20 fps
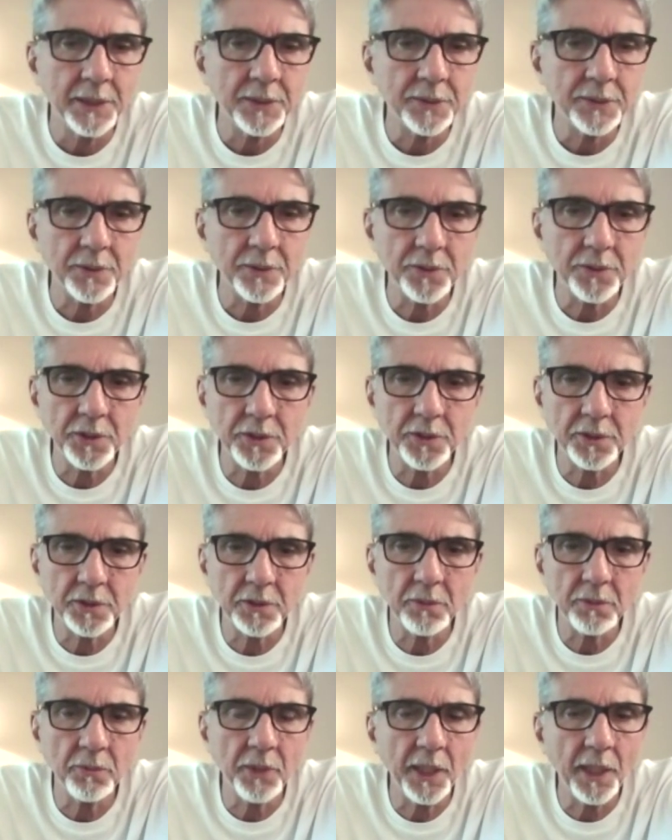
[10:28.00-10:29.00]
So this,
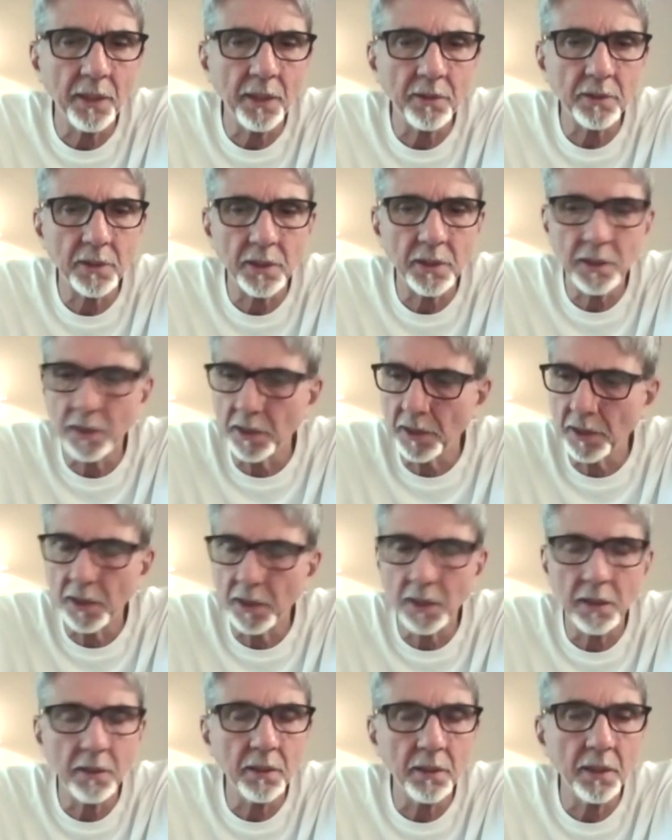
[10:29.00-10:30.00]
we enter
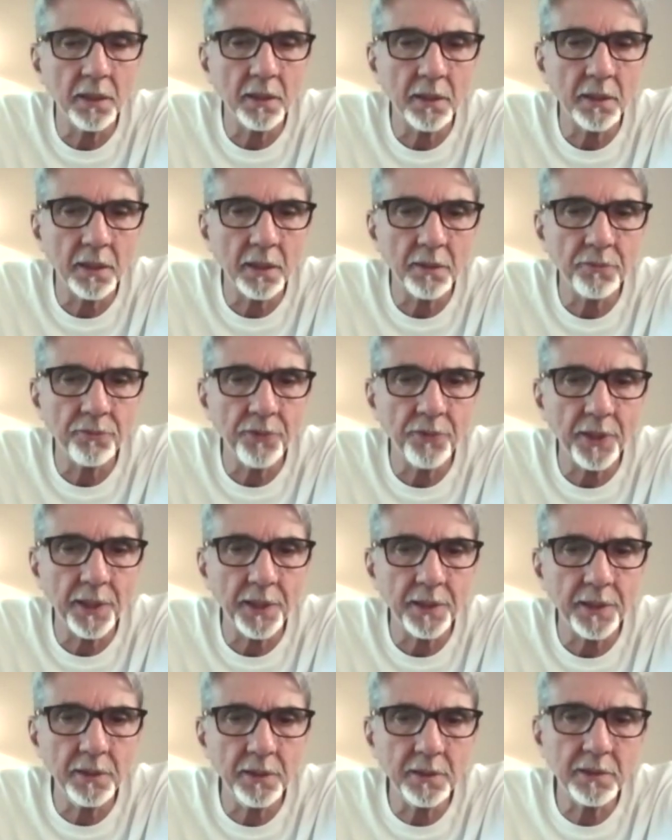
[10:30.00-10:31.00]
in a
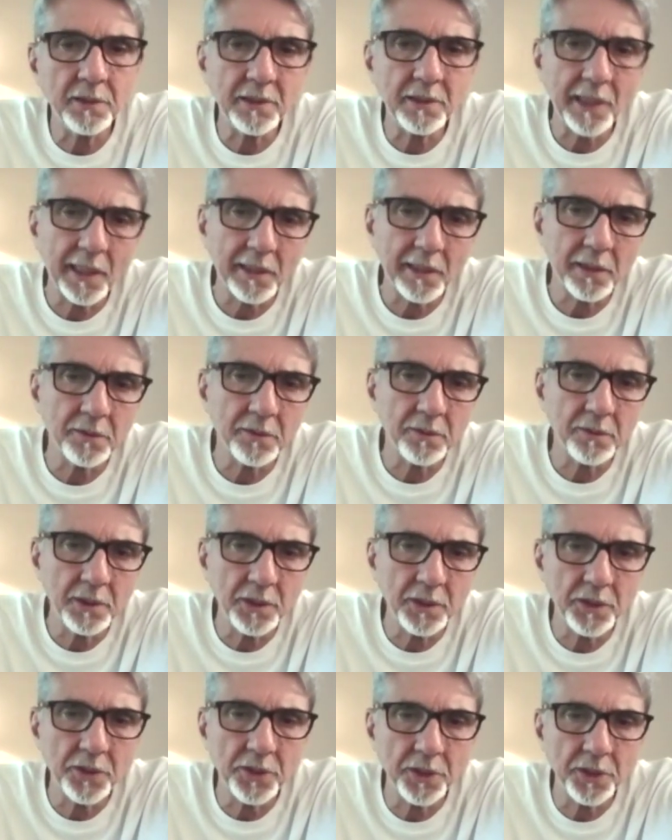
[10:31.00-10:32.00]
very subtle
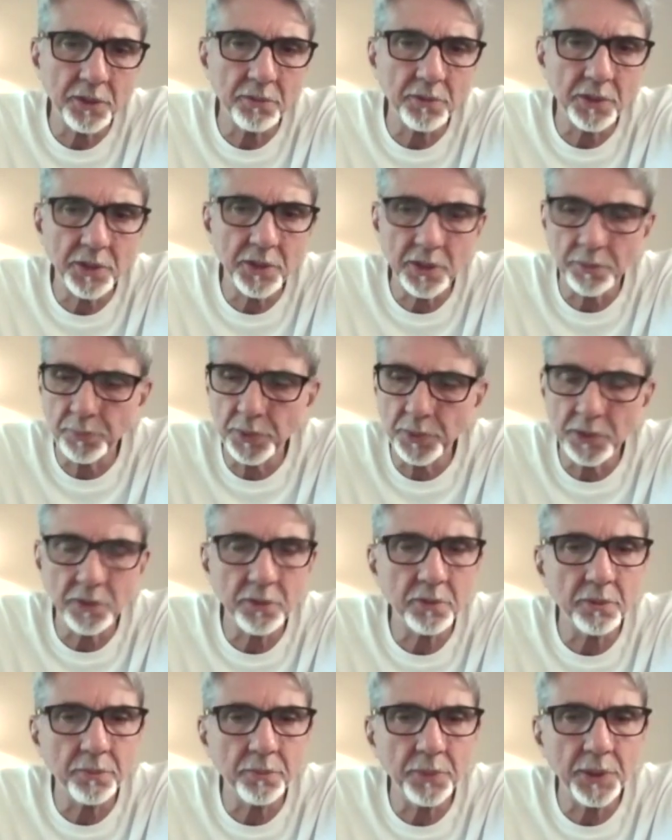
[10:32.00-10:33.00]
teaching, which appears
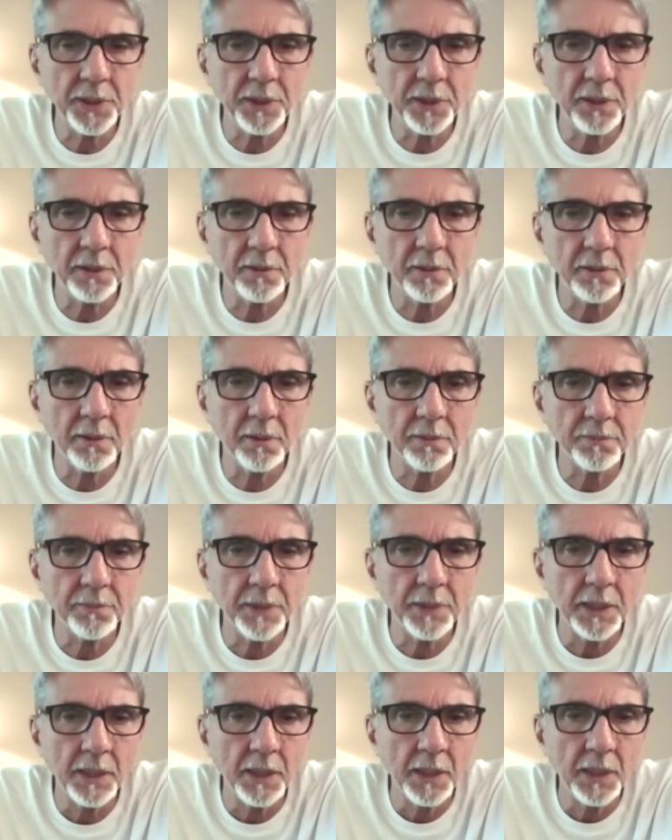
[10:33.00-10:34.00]
to be
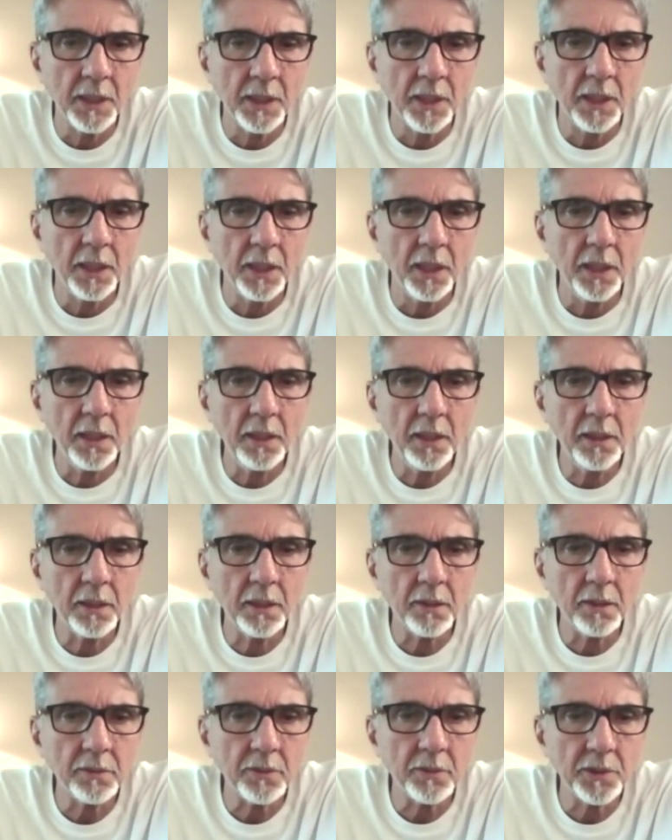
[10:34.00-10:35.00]

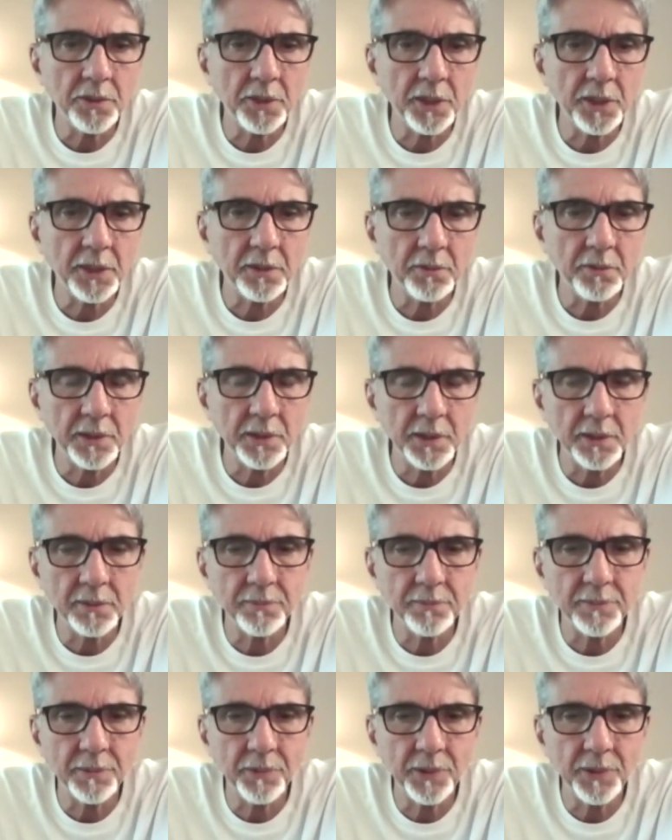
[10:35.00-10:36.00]
contradictory
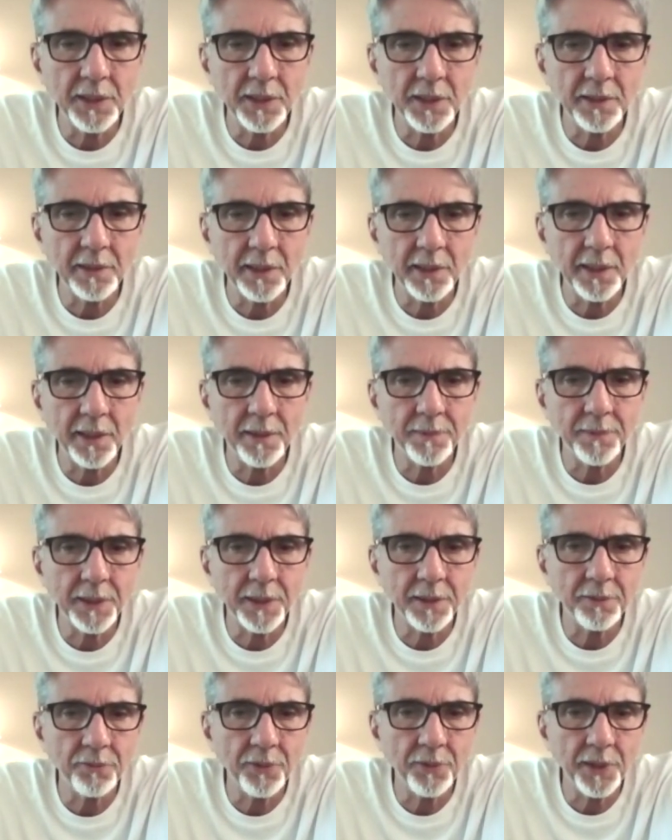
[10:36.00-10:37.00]
here and there,
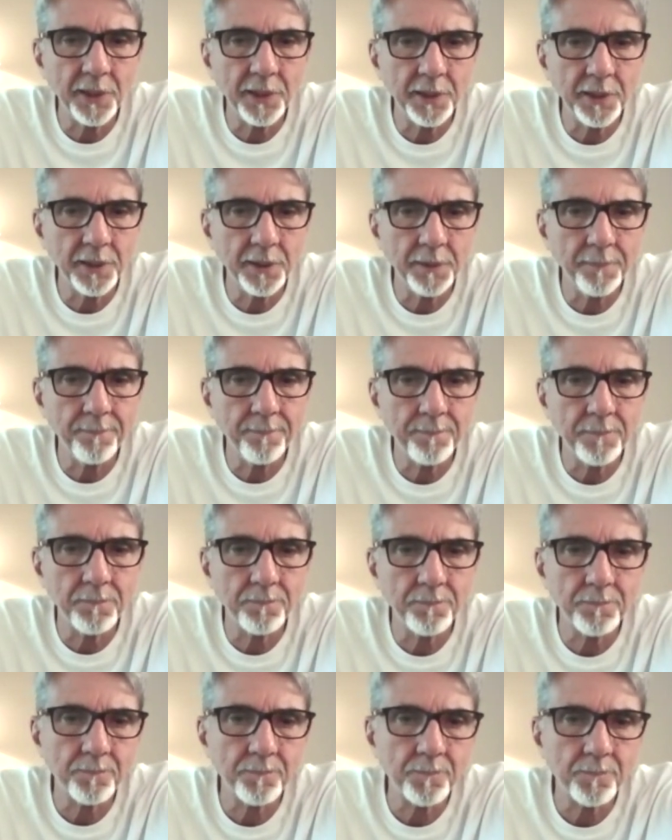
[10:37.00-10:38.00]
and very
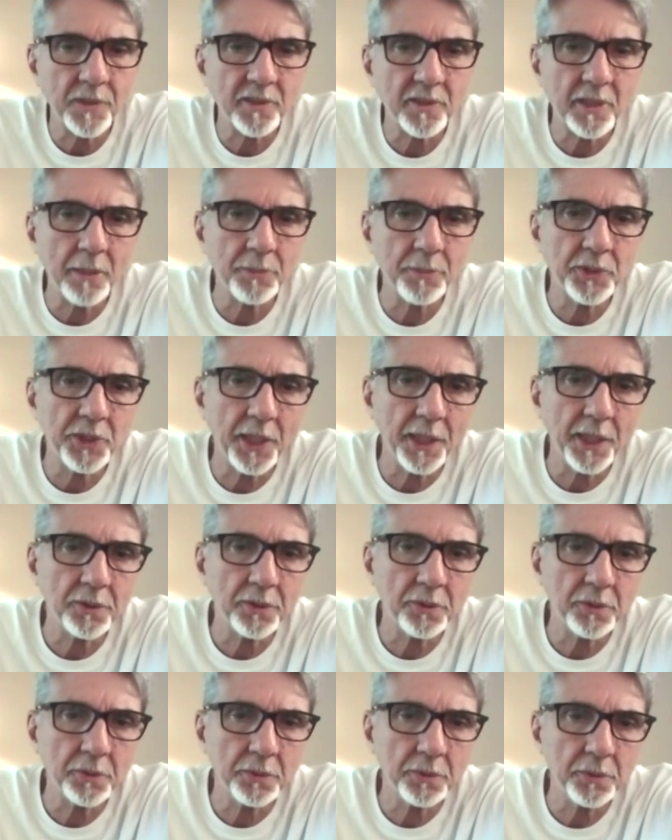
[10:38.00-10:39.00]
subject
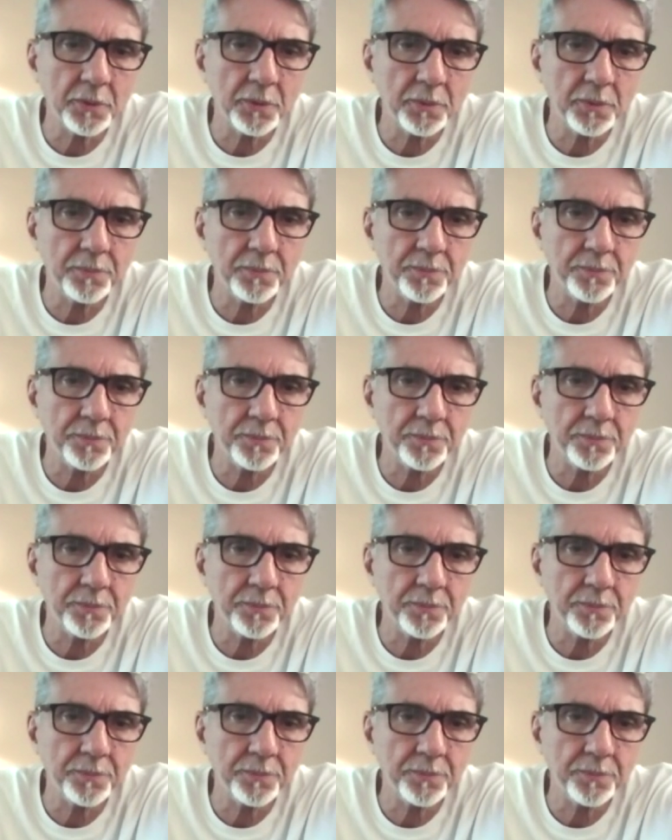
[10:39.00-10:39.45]
to